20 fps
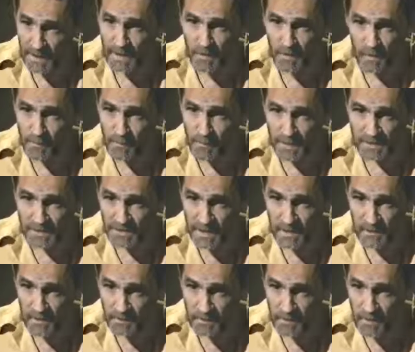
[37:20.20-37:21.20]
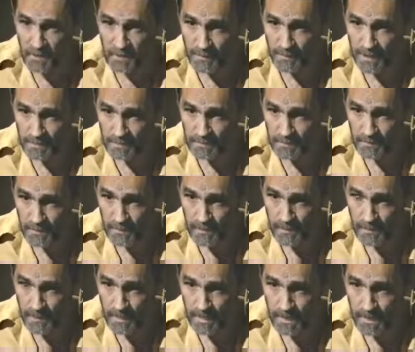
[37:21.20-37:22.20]
a whole bunch I don't talk
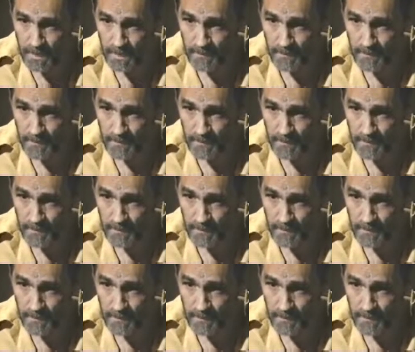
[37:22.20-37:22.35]
about.